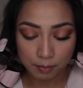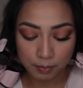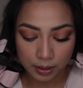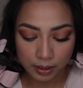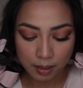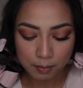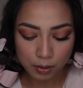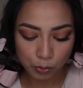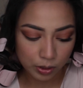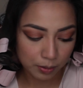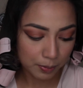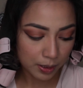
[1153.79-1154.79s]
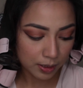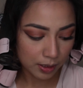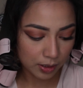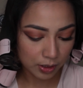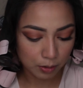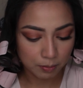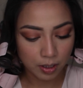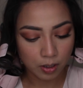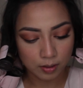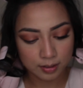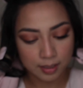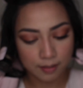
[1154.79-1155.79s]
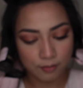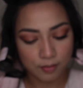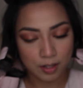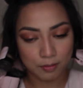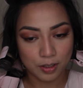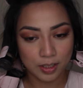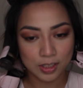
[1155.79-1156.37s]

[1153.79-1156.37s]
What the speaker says: But Demi Wispies is still my all-time favorite.